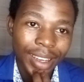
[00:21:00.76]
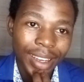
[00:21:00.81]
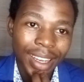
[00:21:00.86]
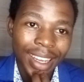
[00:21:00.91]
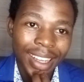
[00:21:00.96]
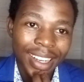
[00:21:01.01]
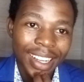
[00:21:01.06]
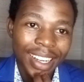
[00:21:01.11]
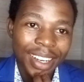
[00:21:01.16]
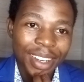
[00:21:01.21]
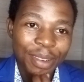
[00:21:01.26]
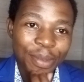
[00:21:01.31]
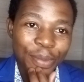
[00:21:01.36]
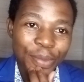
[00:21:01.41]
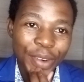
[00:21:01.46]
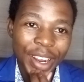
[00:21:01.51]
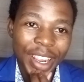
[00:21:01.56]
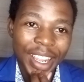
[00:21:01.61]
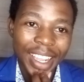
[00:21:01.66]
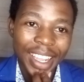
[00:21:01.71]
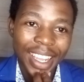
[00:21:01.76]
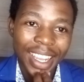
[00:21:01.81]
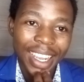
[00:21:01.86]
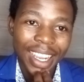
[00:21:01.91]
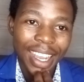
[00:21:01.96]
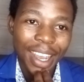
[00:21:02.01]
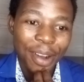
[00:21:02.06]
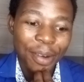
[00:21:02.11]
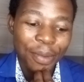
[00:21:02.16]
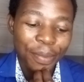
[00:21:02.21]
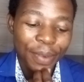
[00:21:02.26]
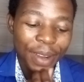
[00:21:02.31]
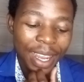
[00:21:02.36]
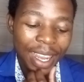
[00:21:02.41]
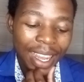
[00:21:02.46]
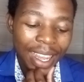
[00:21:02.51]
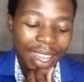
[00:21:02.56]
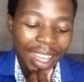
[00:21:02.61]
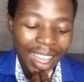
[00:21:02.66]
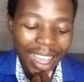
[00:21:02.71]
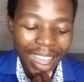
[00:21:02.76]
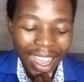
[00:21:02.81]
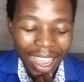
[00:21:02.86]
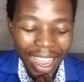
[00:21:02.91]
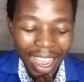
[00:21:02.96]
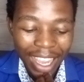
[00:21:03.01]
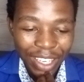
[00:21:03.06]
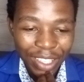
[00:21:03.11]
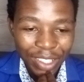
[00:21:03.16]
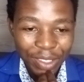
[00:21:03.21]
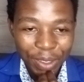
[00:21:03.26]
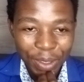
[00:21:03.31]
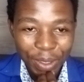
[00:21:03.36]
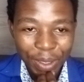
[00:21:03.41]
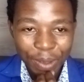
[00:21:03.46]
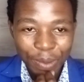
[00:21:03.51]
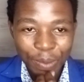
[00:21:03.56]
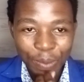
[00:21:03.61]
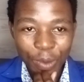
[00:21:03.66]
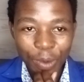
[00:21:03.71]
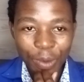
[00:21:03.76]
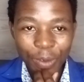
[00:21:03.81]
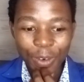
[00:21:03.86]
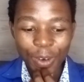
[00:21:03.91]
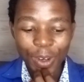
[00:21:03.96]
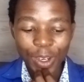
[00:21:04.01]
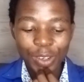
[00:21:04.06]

another break, but I should move on